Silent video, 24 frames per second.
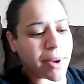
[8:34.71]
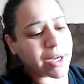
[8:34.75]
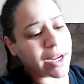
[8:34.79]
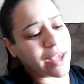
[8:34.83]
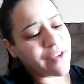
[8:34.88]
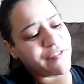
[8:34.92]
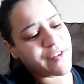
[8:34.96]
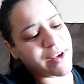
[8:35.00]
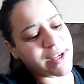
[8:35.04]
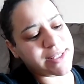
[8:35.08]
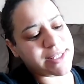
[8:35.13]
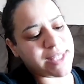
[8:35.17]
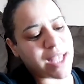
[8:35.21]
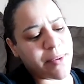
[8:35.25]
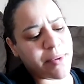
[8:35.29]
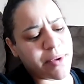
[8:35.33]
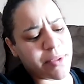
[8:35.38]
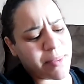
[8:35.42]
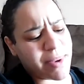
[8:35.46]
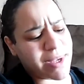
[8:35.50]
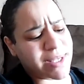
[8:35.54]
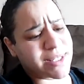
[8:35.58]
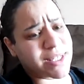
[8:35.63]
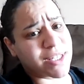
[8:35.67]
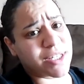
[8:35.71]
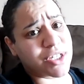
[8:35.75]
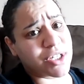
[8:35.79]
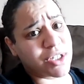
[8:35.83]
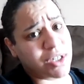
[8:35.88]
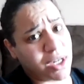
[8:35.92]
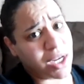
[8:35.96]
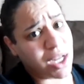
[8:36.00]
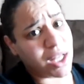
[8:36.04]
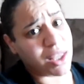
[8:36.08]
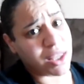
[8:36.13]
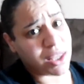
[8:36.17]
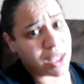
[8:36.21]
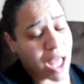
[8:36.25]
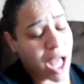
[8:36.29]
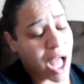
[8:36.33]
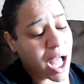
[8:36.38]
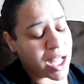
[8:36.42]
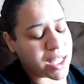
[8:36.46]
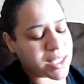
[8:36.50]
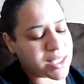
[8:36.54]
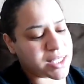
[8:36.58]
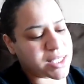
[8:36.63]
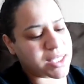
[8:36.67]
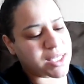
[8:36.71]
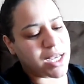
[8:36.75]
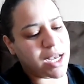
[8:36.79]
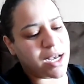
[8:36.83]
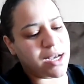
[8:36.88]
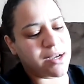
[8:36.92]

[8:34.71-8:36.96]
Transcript: And I FaceTime with my sister a lot.